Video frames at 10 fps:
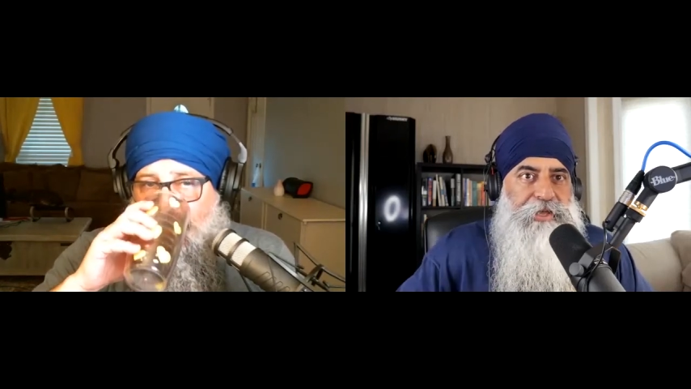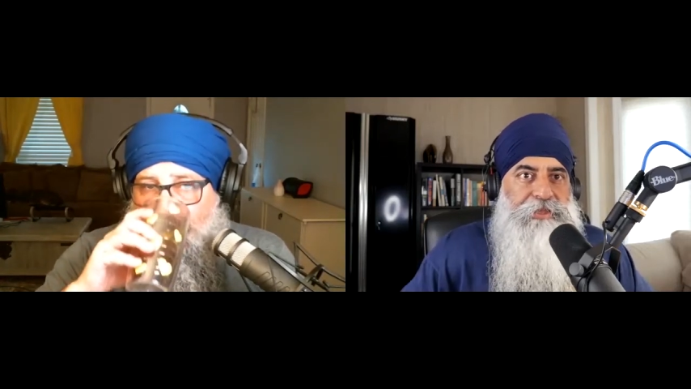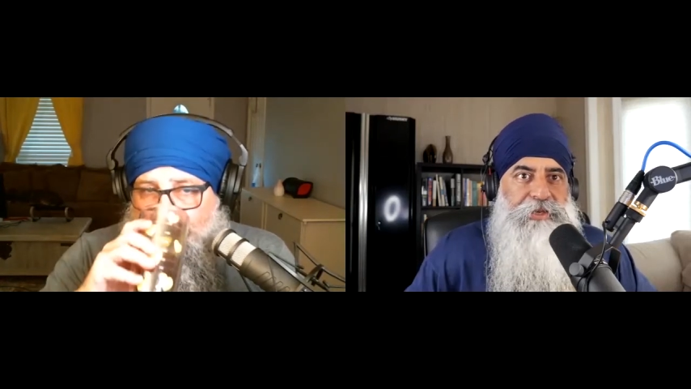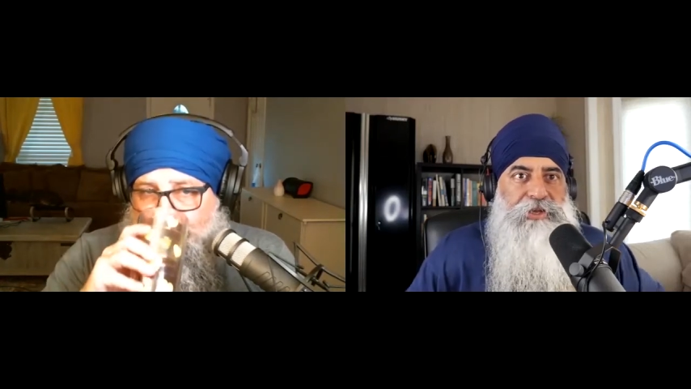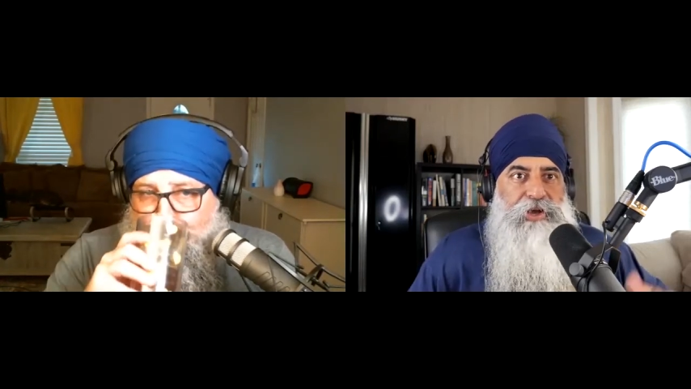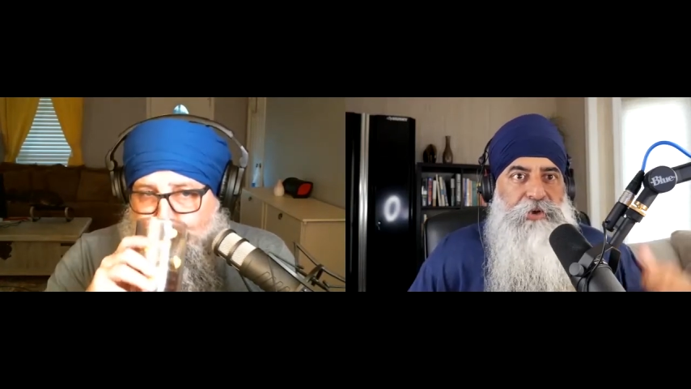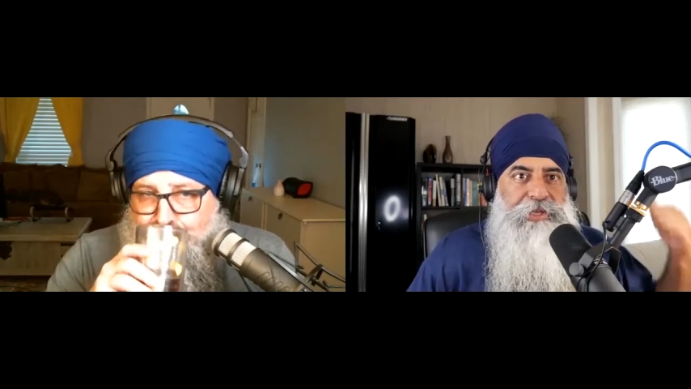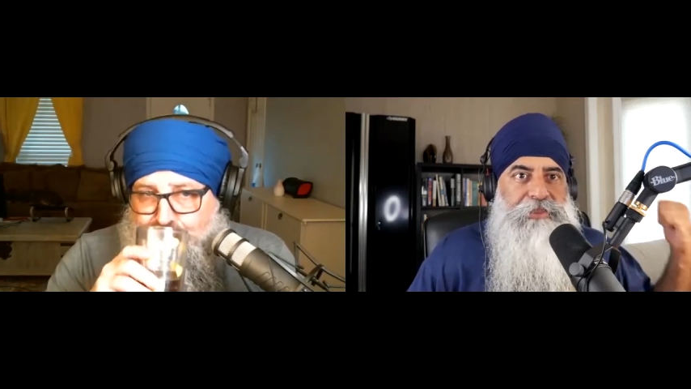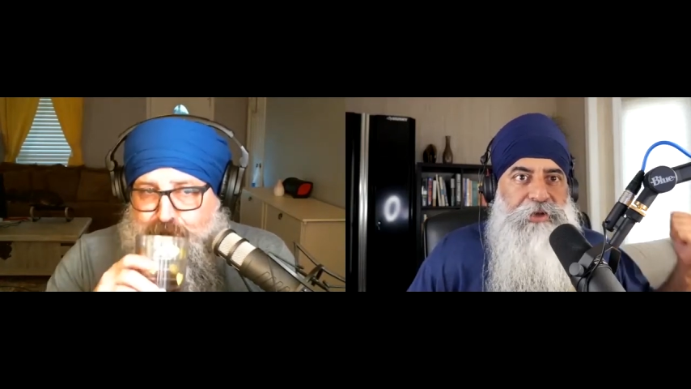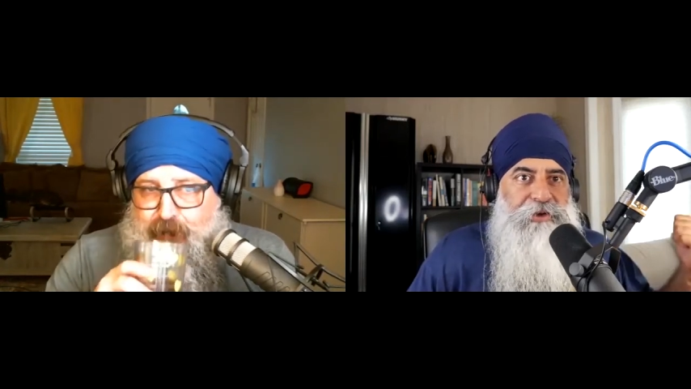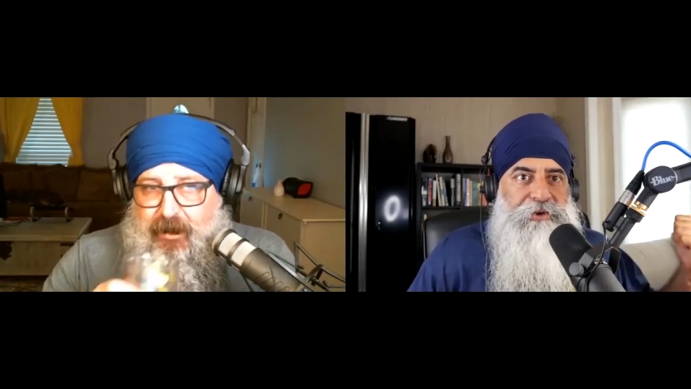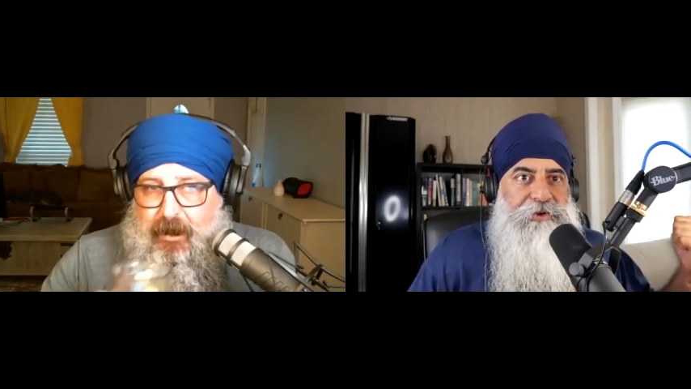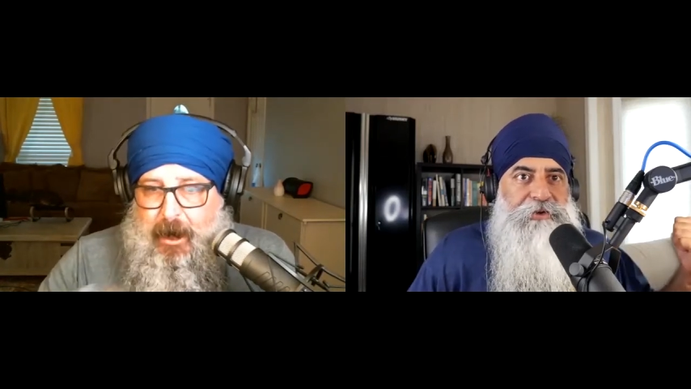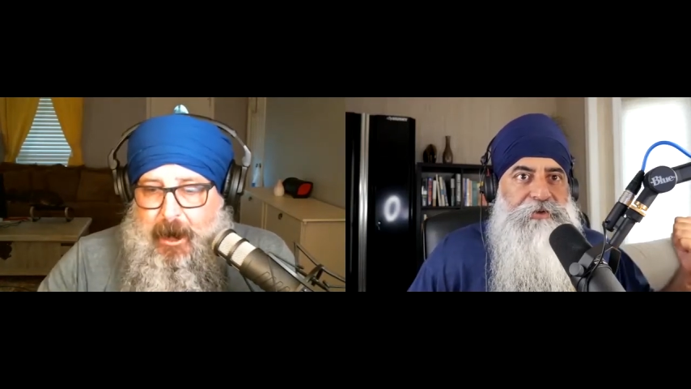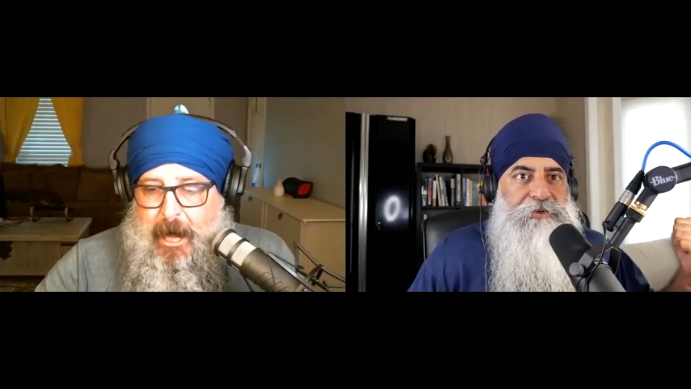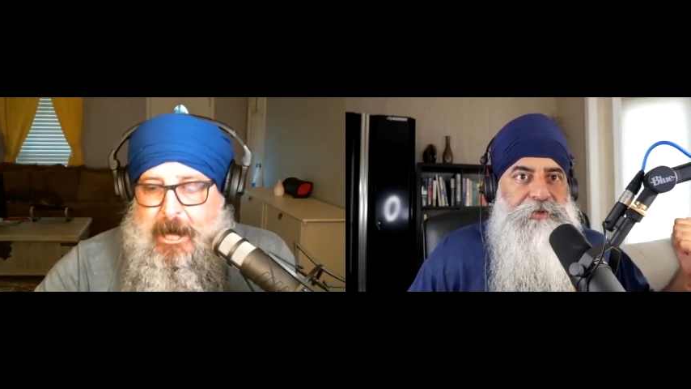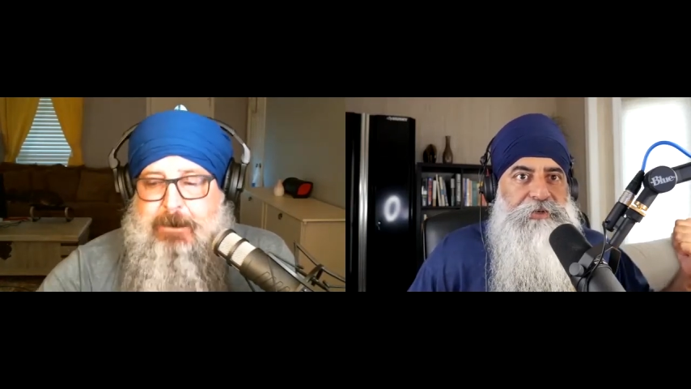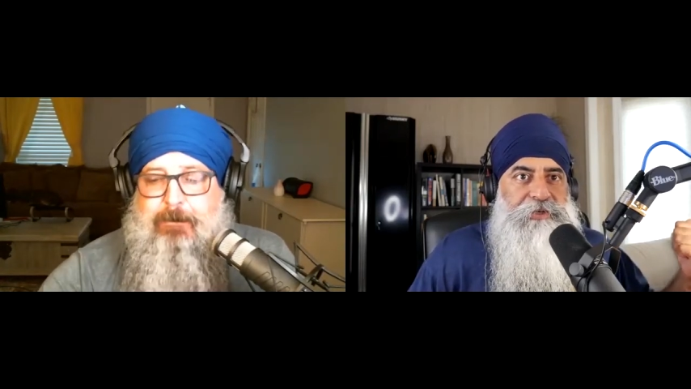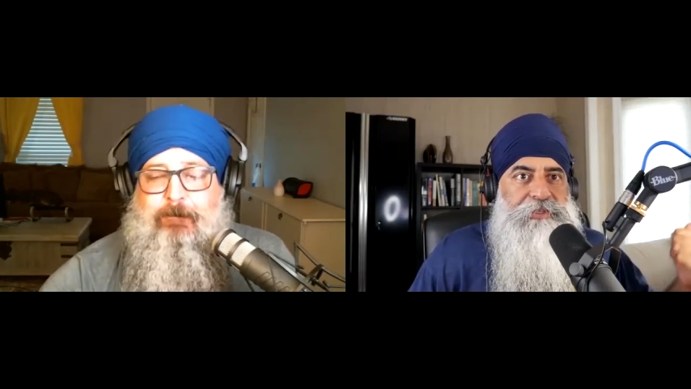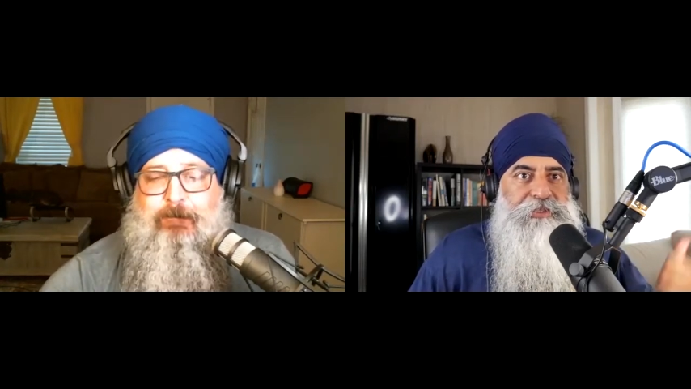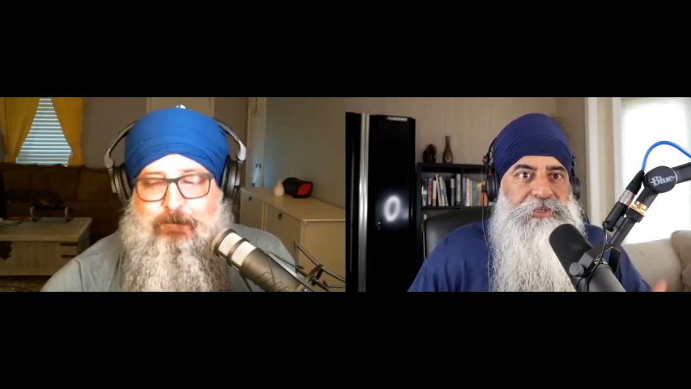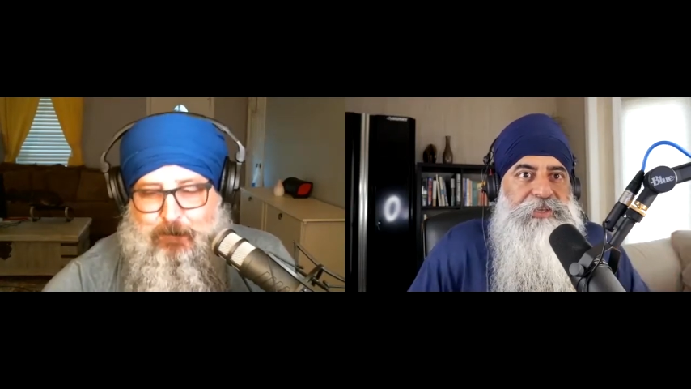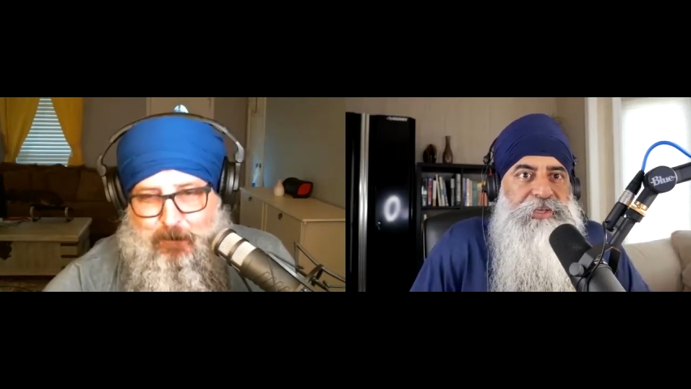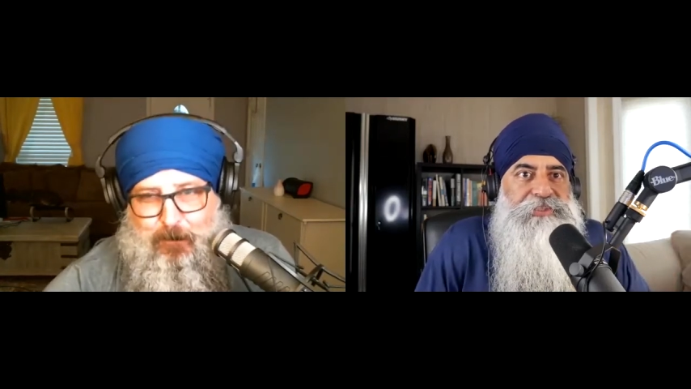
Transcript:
Speaker 1: then you go eat langar. Mm-hmm. So it's the